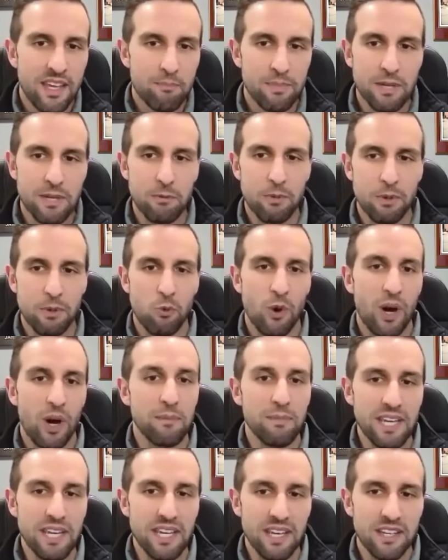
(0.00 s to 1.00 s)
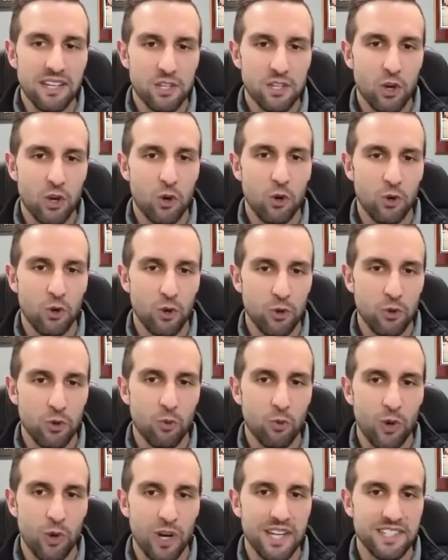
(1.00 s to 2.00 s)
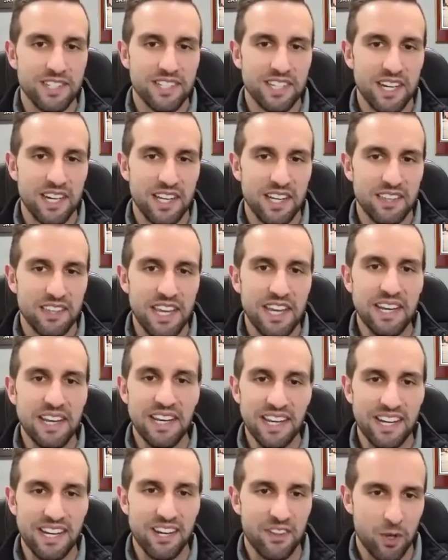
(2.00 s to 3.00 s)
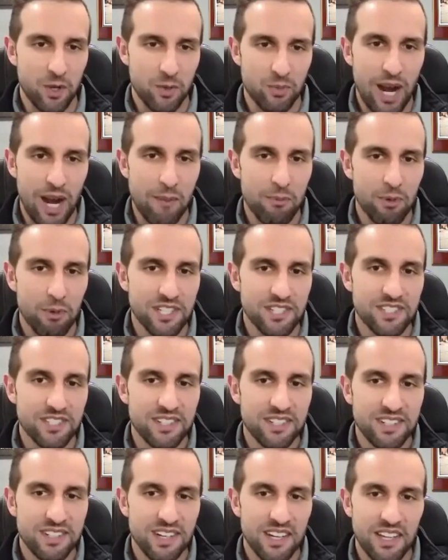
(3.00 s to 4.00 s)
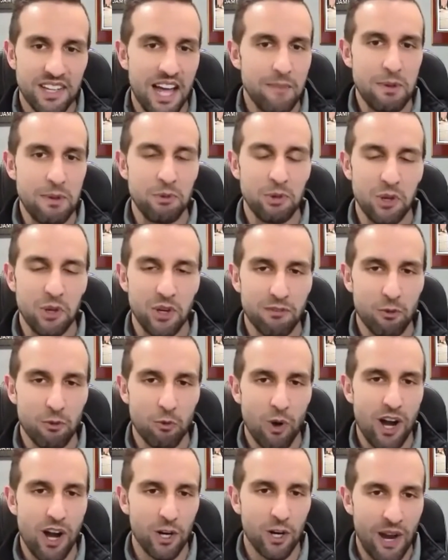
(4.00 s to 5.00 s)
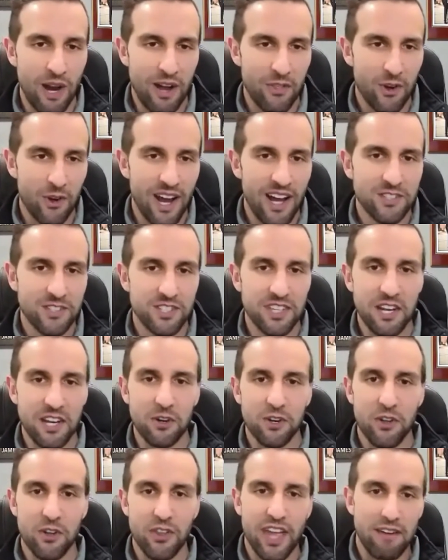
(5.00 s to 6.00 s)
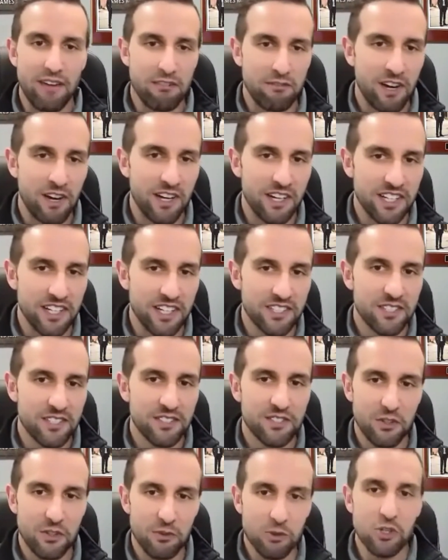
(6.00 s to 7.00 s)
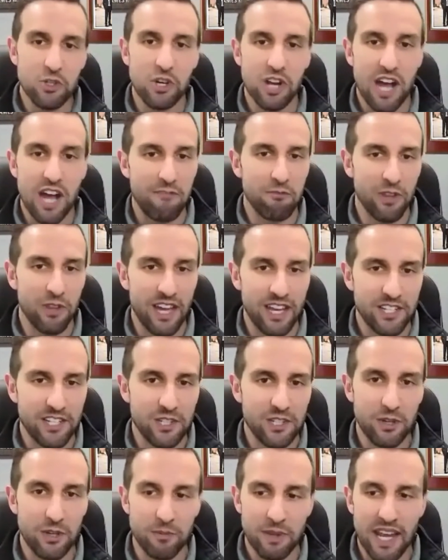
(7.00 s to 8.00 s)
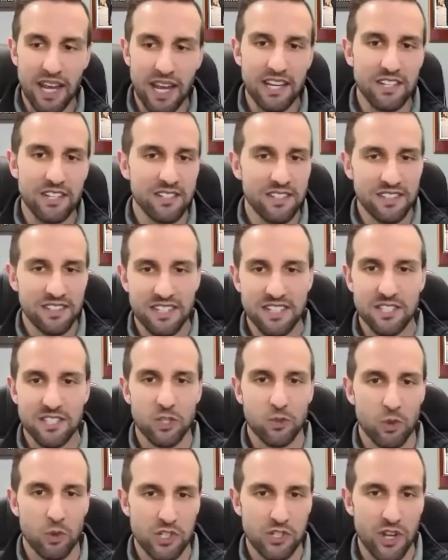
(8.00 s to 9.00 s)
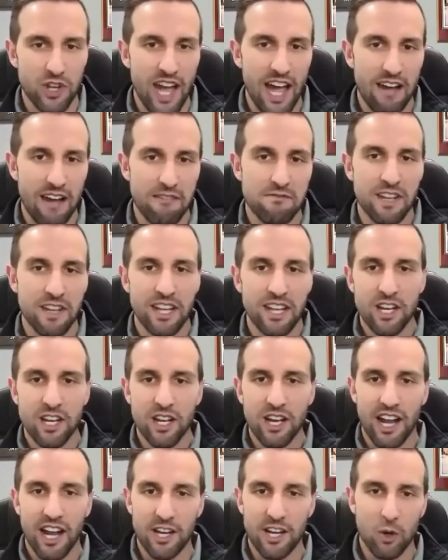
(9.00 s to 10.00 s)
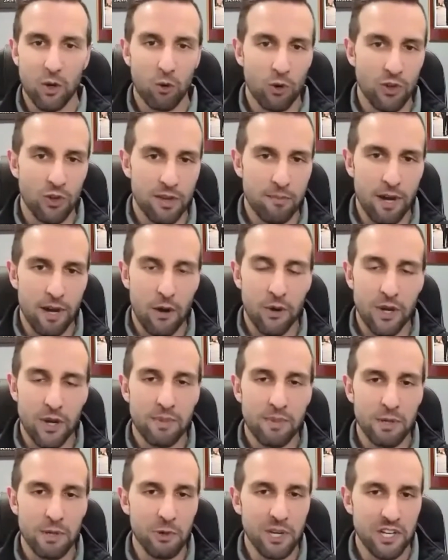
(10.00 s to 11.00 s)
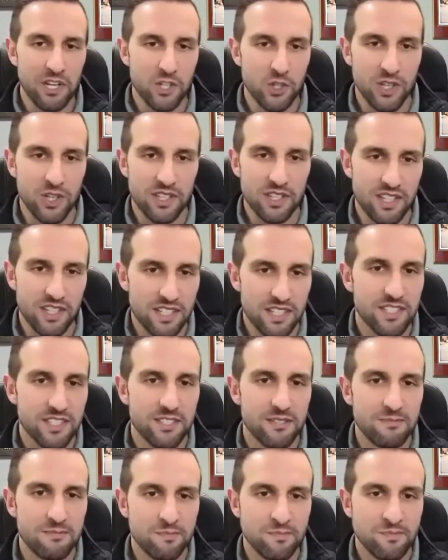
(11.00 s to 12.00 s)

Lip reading: People want to be told what they need on their properties. A lot of people don't even walk around their house. They don't know they have a fungus. So you should offer that to them. Hey, this is what you have. I know we're only mowing, but we could treat this.